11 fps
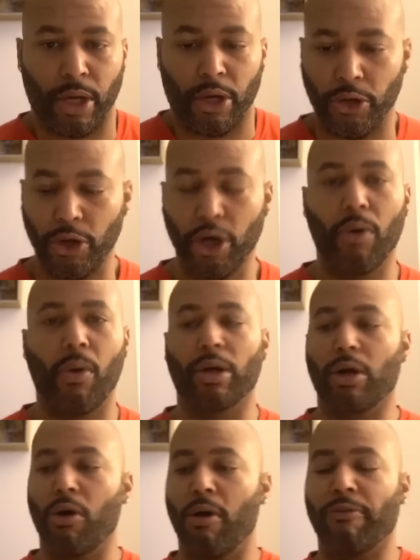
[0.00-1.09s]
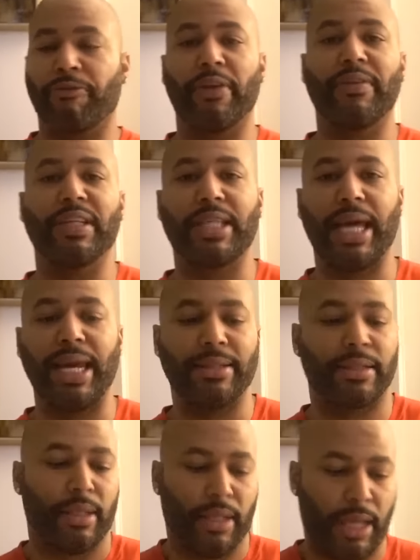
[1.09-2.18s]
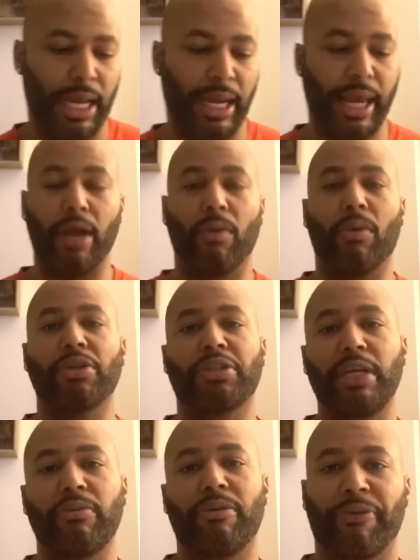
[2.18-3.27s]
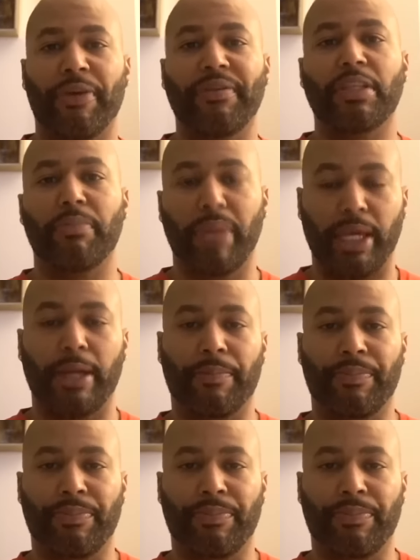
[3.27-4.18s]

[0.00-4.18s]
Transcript: You don't want to go on frivolous dates and they don't want to sleep with frivolous men.